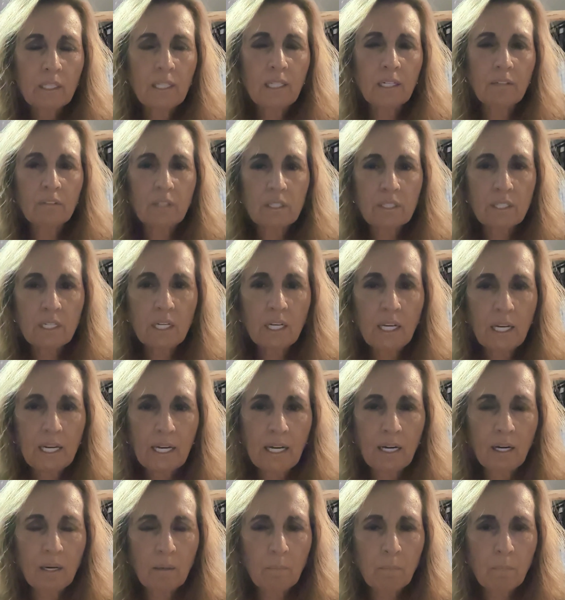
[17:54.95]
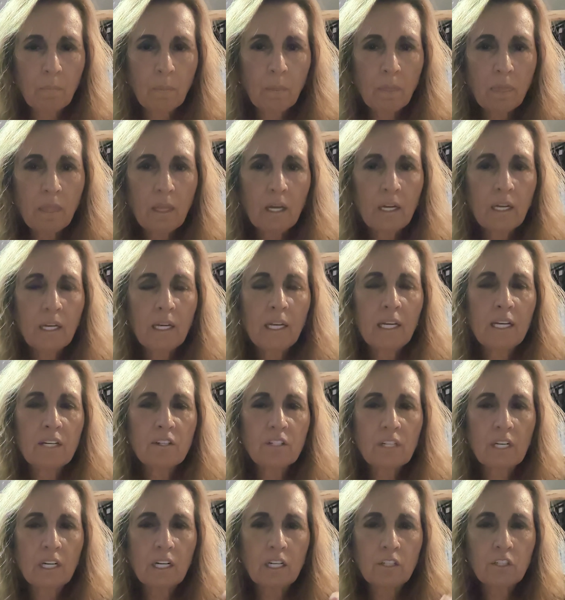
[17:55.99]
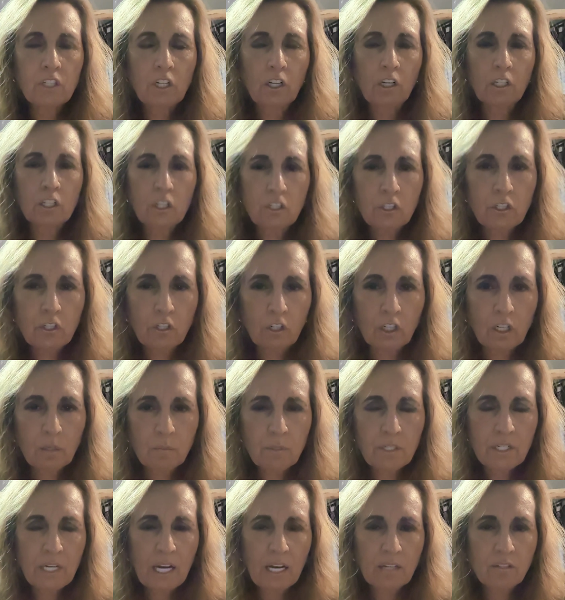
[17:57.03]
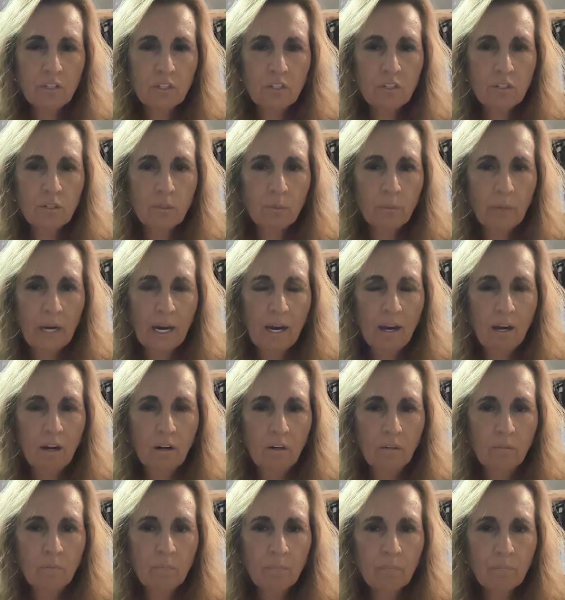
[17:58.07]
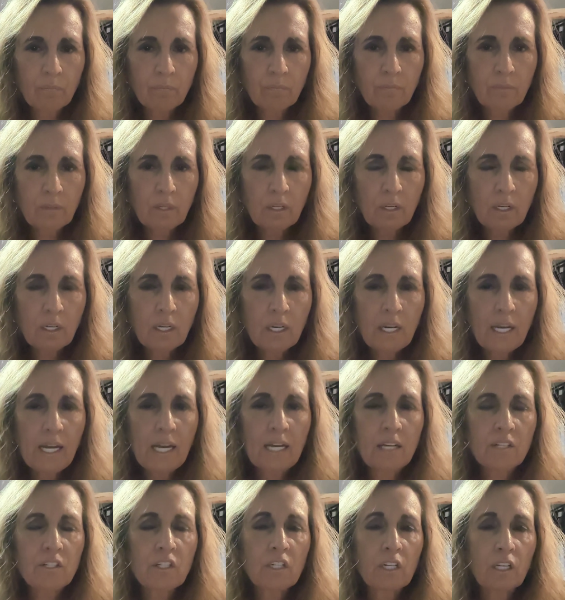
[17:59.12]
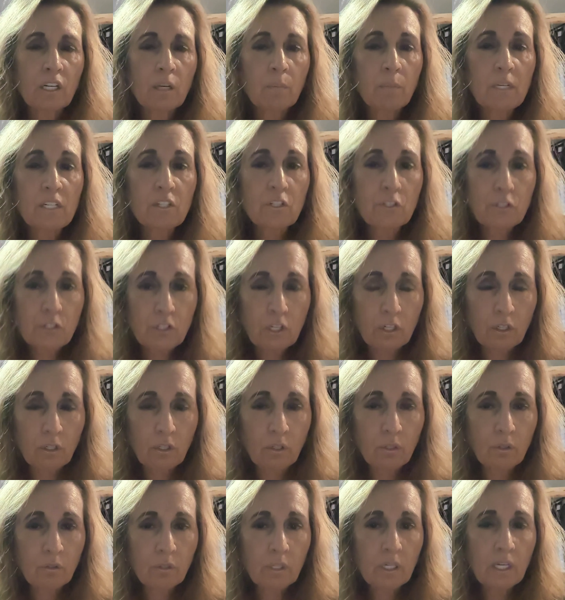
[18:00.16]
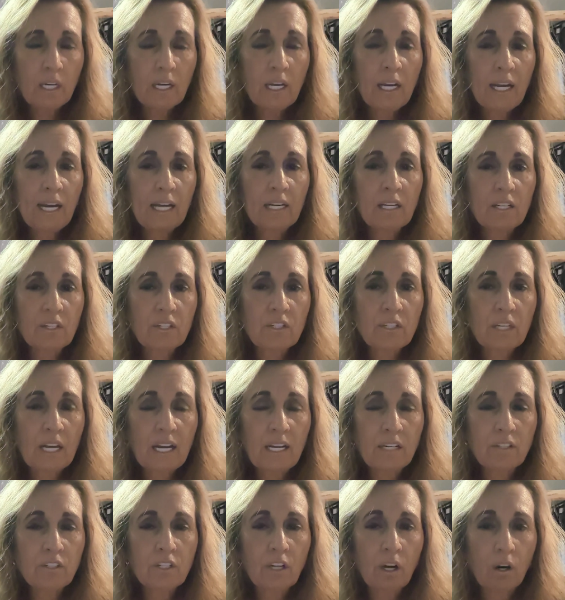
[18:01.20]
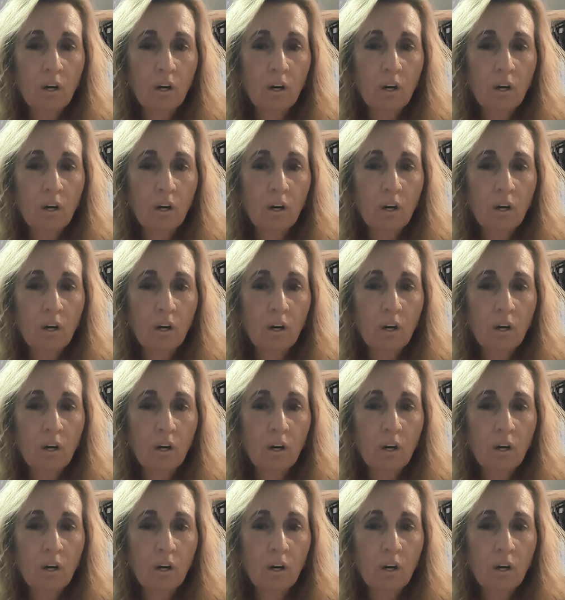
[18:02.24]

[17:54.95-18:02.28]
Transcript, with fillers: give it to him he's going to turn your circumstances around and it's going to be soon and he's saying,